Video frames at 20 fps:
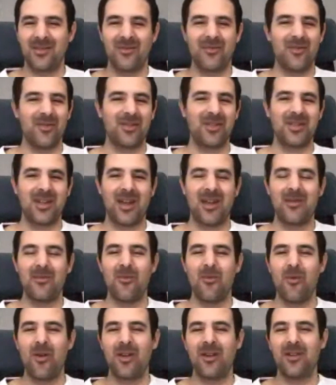The first
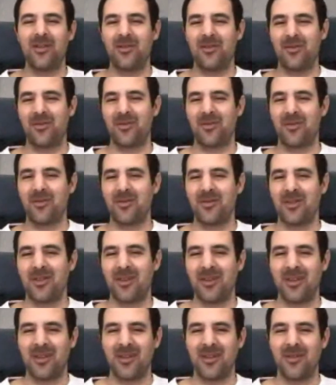time when
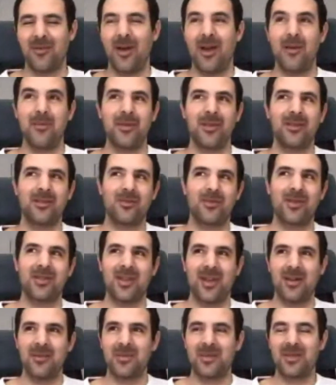you, 3
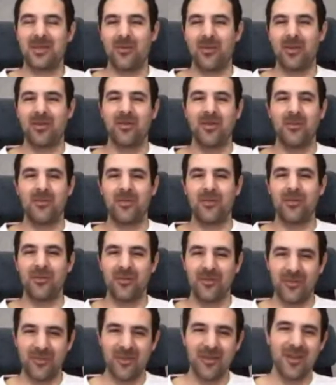times, when you
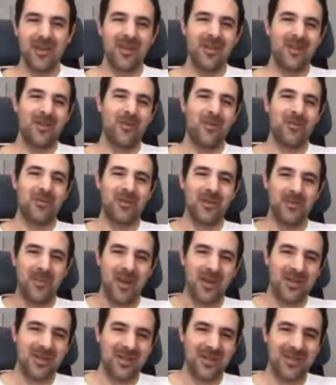approve, when you
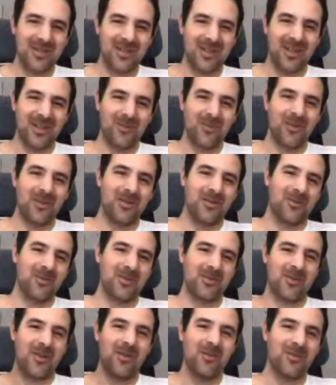deposit, and when you
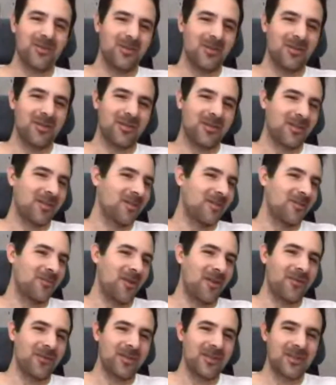withdraw the
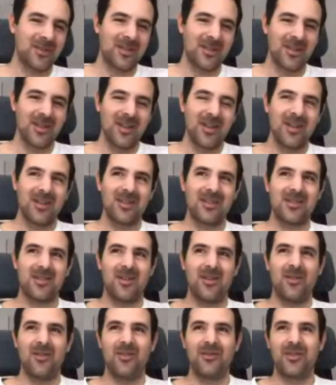profits.
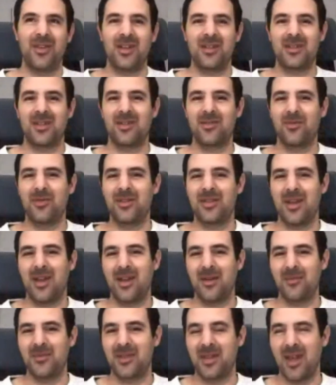So that's a 3
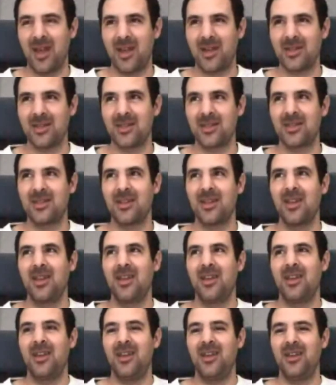times gas.
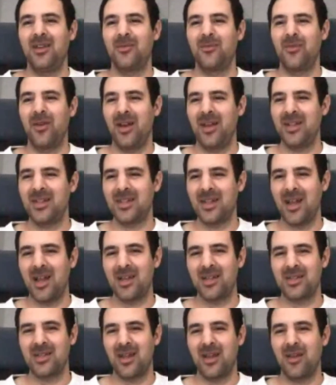And Bryce
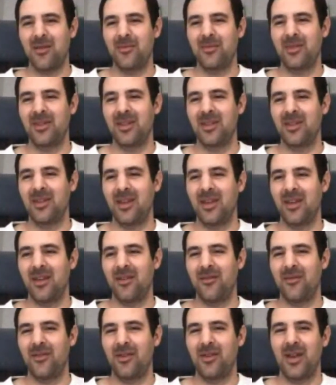last time did
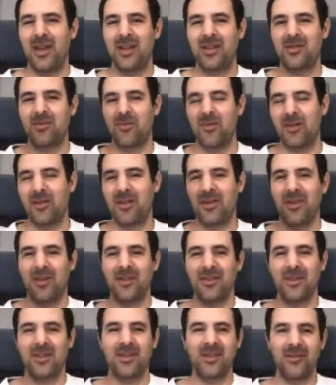a very nice work
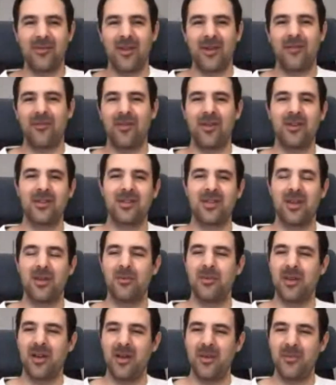in the DeFi Friends
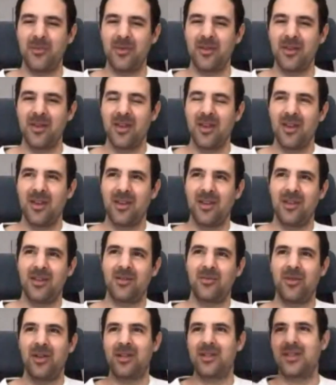meetup. He
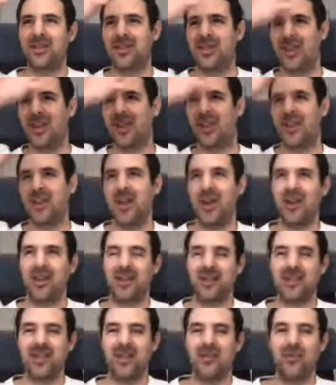created like
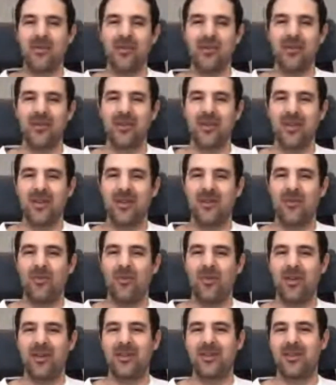a table
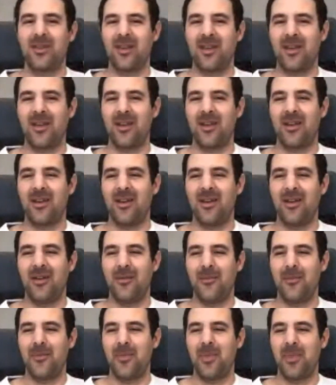with
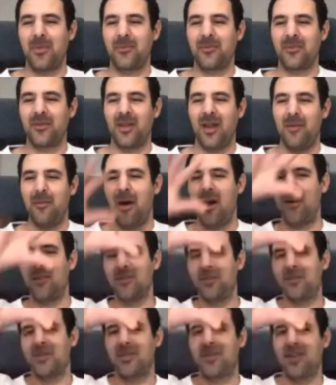
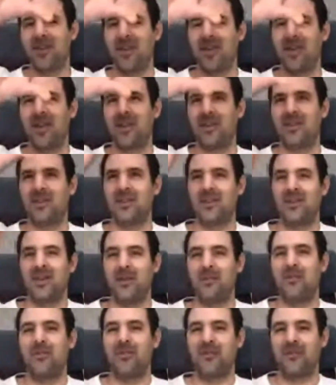amounts and the
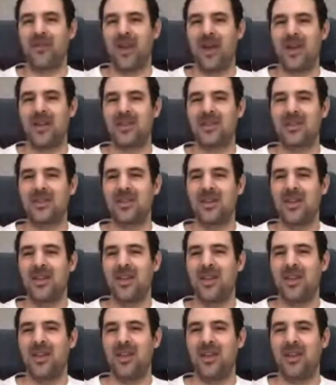number of gas
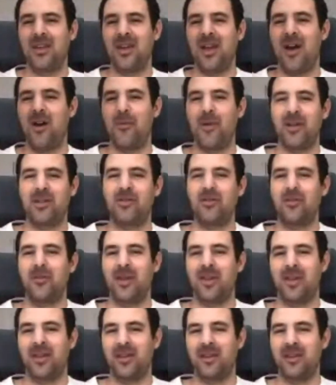and how much you're
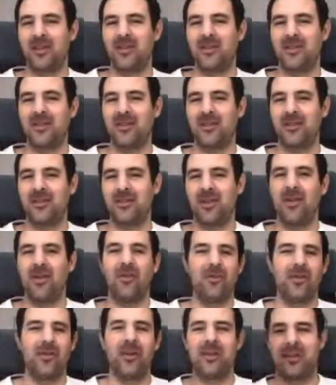making.
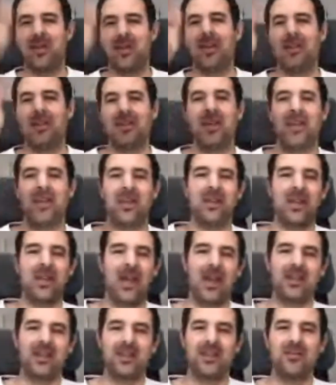So and taking
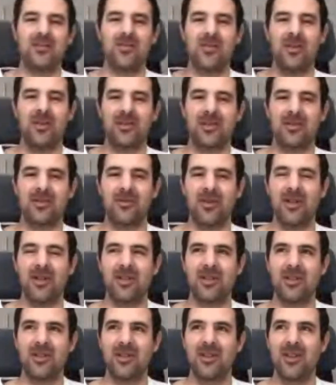gas into
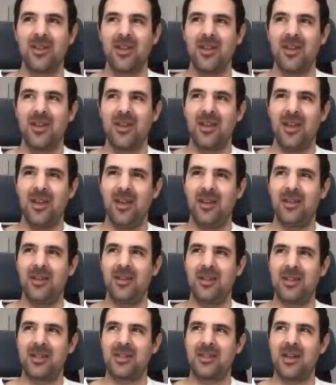consideration, and
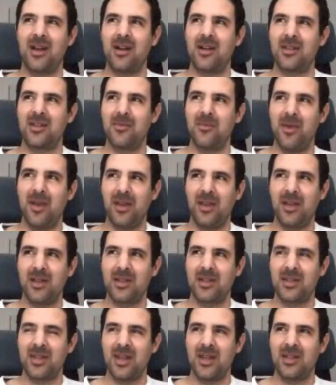it starts
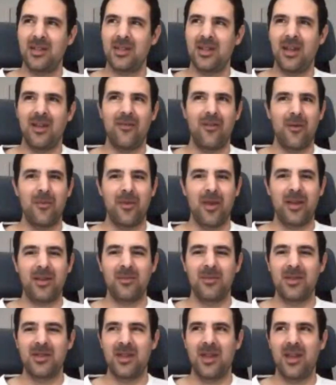making sense, if I'm
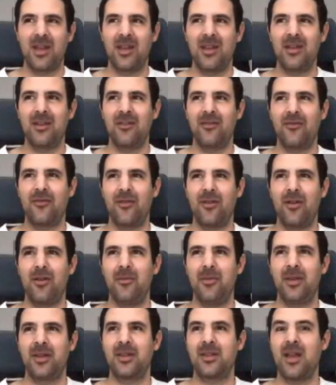not mistaken,
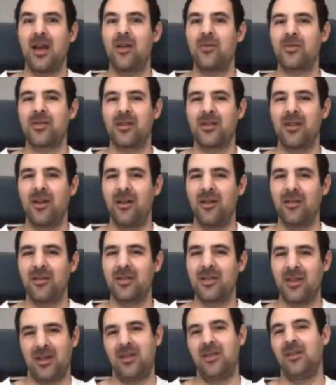from
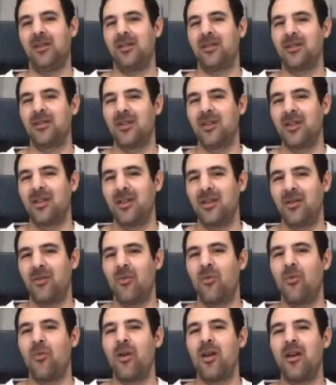$1,000 a year,
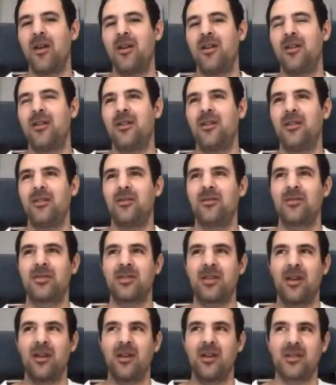where you
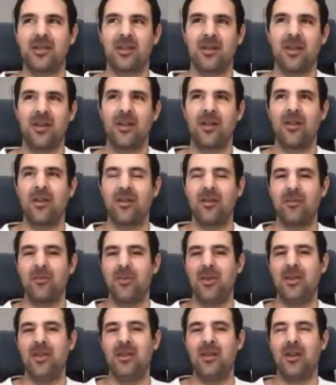start
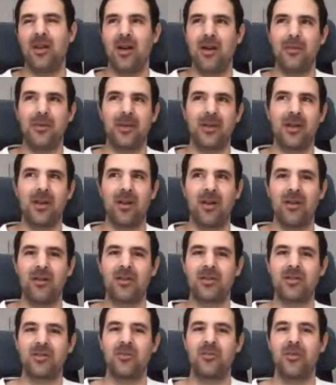becoming
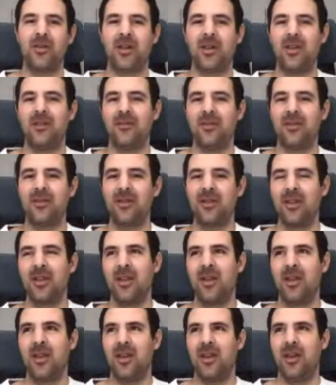close to break even,
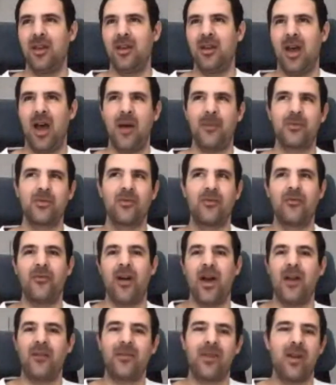and up to
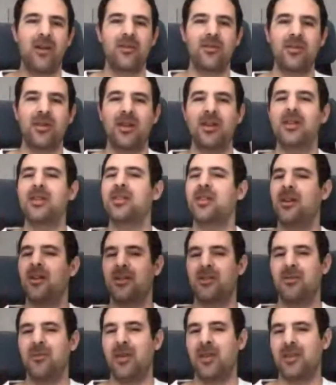5,000 it
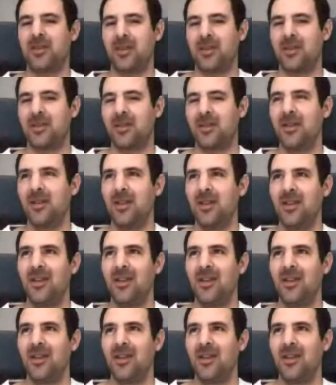starts to make sense.